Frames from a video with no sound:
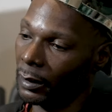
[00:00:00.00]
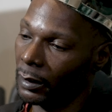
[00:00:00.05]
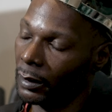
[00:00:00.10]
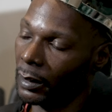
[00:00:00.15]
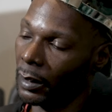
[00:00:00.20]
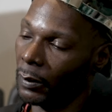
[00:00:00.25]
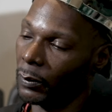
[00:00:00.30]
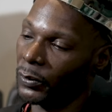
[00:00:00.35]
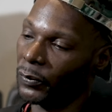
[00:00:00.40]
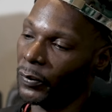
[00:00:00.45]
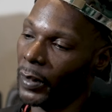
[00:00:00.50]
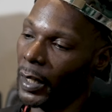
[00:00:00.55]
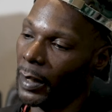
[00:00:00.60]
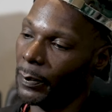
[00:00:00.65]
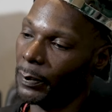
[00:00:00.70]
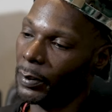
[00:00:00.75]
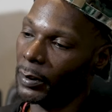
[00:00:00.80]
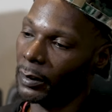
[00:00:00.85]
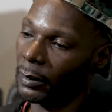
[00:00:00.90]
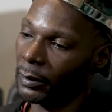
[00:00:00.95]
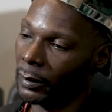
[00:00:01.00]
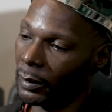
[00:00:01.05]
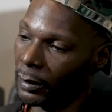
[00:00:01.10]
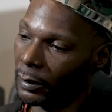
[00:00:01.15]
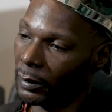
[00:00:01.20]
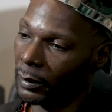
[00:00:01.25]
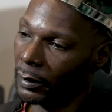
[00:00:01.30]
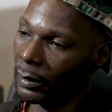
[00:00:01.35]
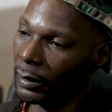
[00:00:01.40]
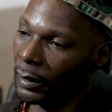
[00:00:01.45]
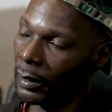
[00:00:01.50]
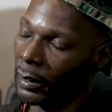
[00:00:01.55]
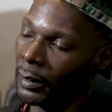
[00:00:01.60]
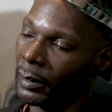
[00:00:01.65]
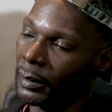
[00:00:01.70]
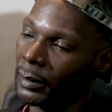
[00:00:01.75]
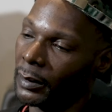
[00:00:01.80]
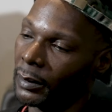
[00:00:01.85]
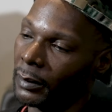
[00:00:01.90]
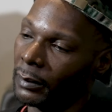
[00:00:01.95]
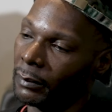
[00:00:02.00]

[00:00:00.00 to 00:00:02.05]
that was rapping, and